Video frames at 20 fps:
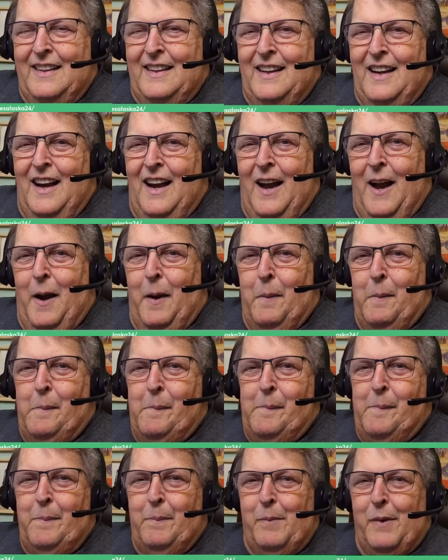
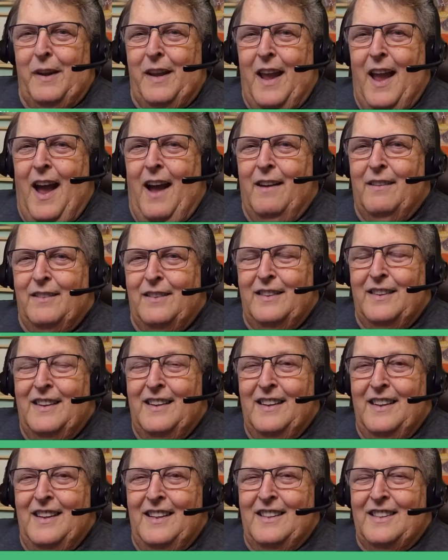But yeah,
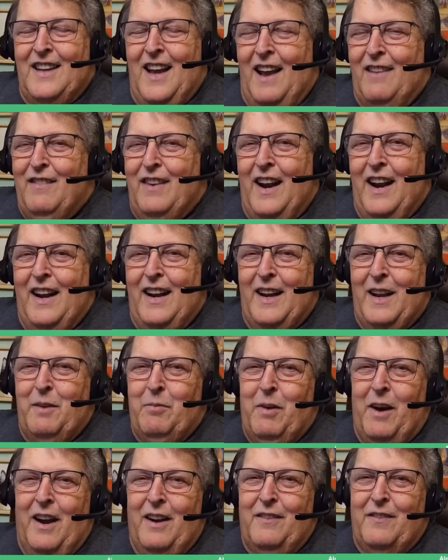I haven't had
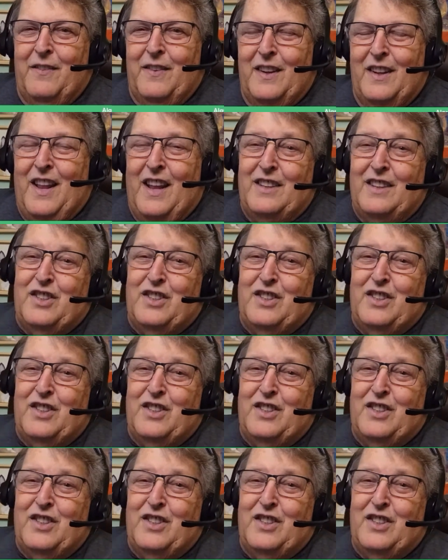anybody for that.